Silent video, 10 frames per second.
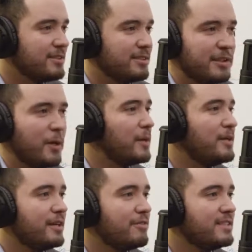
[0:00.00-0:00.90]
Just go to a
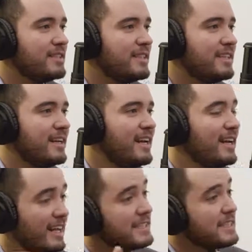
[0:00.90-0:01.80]
different city.
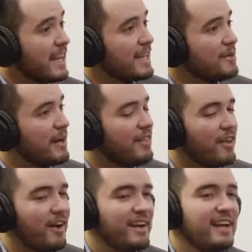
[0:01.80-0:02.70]
That's exactly what I
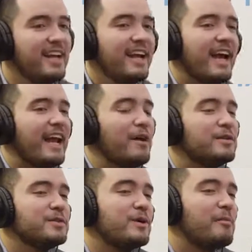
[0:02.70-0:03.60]
thought. And I
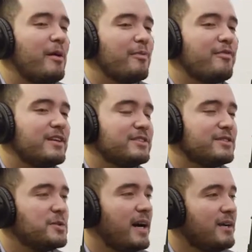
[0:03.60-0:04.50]
went to one of my
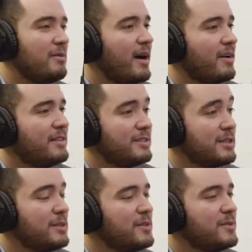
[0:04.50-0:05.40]
professors who I admired and
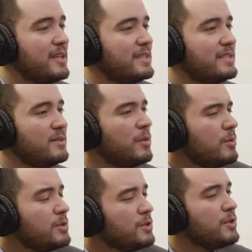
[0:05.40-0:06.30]
still do. And I said, what
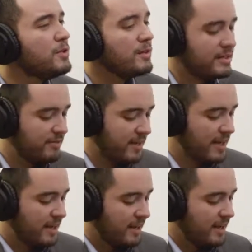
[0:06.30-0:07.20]
would you do? I've
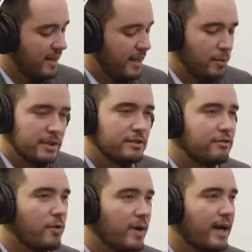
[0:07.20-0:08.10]
got, and it wasn't a
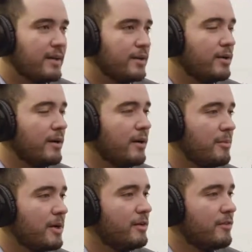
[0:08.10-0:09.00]
4I to
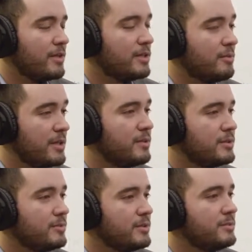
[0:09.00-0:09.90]
American University, but it was
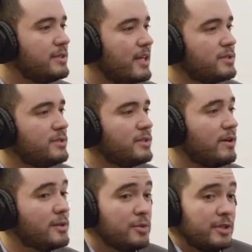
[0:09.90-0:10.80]
a substantial
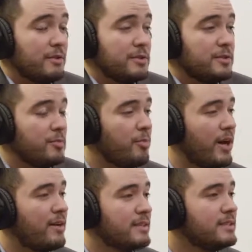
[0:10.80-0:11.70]
scholarship, which I was
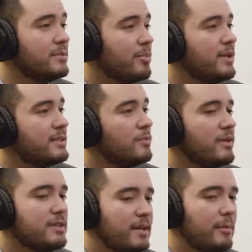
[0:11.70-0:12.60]
proud because it's one
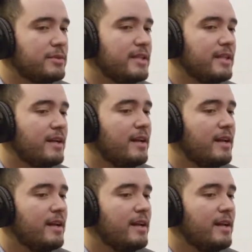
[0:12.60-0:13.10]
of the top 10